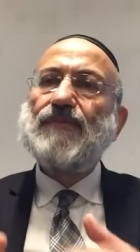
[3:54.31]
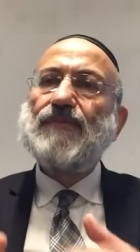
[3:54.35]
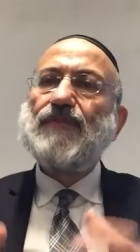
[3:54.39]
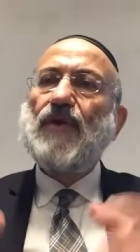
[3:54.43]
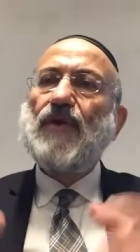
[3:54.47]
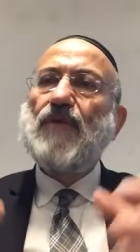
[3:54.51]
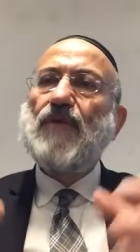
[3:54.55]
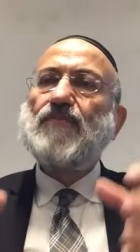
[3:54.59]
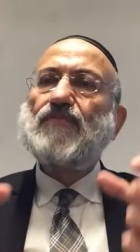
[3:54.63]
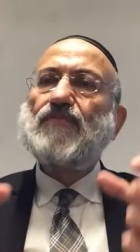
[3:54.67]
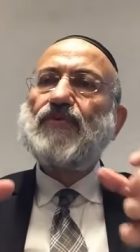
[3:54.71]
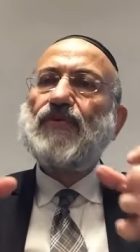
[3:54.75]

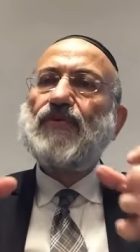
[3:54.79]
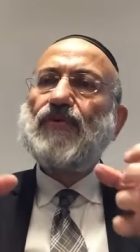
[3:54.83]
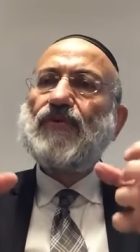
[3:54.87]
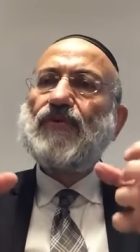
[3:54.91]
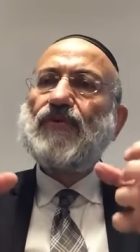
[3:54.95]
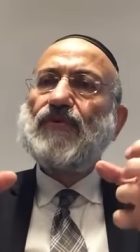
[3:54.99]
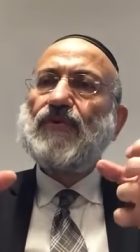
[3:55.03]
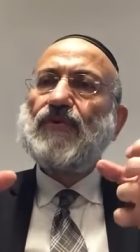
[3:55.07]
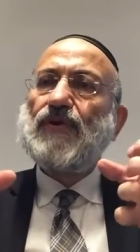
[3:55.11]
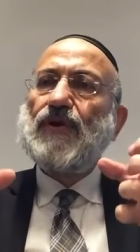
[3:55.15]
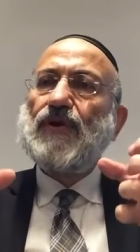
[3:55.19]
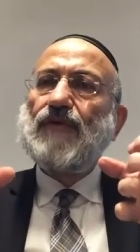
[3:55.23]
our
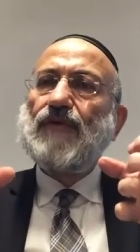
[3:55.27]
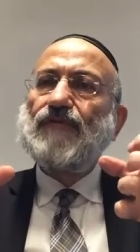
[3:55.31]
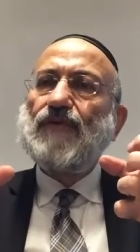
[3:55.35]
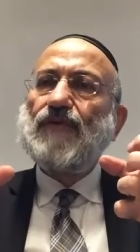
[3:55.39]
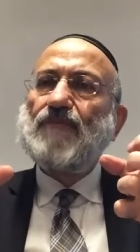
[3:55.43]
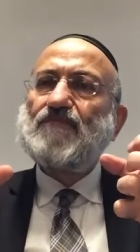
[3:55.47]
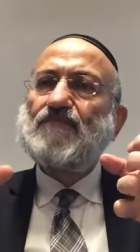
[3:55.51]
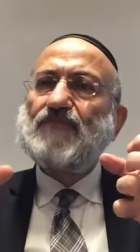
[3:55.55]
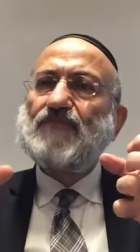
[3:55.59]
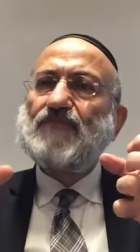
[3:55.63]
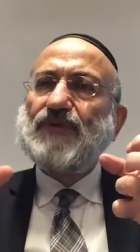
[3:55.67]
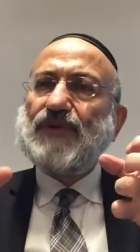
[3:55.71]
poor,
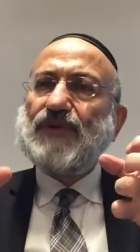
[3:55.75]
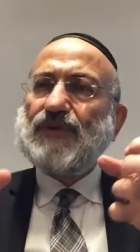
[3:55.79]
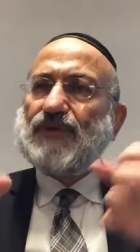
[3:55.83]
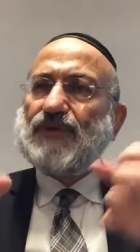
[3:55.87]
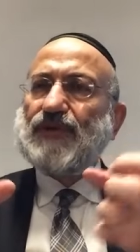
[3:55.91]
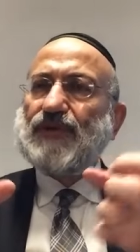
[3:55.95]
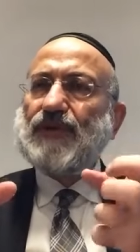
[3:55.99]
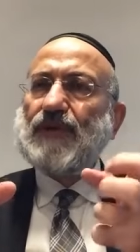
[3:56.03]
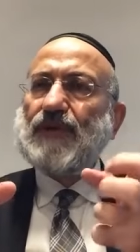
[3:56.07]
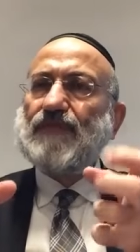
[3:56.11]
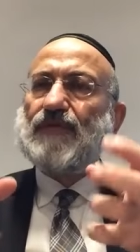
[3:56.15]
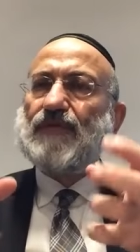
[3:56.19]
put
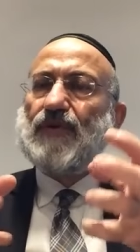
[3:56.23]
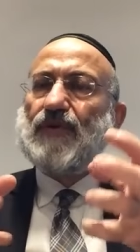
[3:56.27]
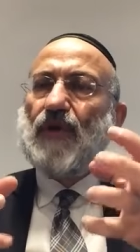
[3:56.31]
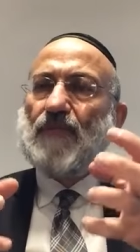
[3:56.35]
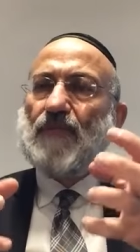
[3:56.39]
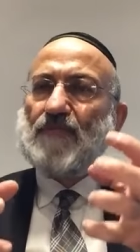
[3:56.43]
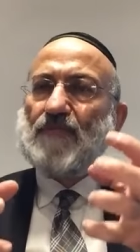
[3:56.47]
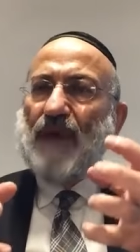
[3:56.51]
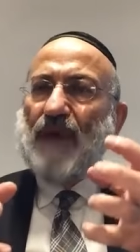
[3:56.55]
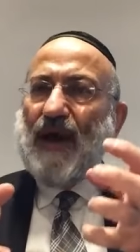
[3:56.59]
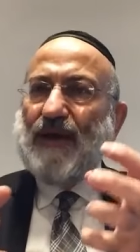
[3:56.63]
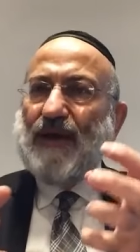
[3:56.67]
pressure to the
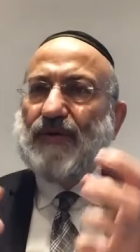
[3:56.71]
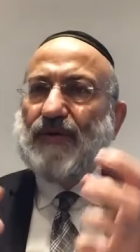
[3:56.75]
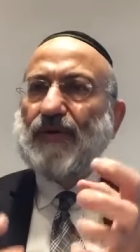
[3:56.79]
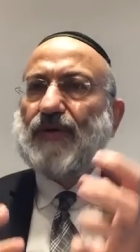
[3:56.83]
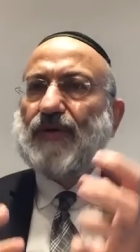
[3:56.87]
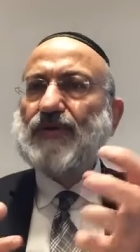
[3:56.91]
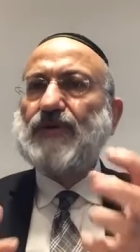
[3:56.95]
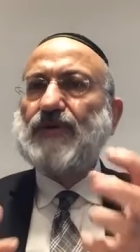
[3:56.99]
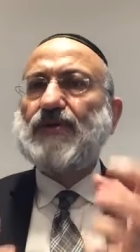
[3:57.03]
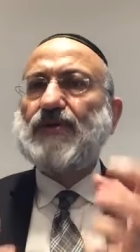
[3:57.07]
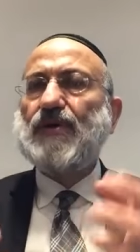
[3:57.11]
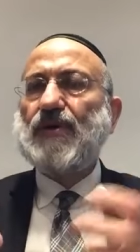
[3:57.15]
Prime
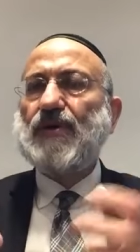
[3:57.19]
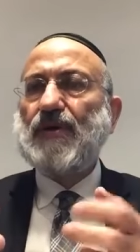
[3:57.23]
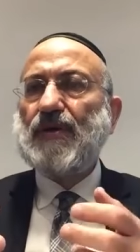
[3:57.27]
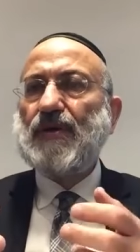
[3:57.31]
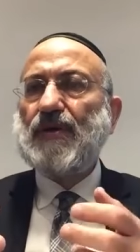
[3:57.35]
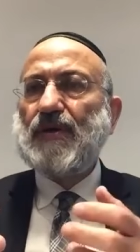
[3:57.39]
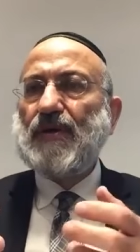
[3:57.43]
Master.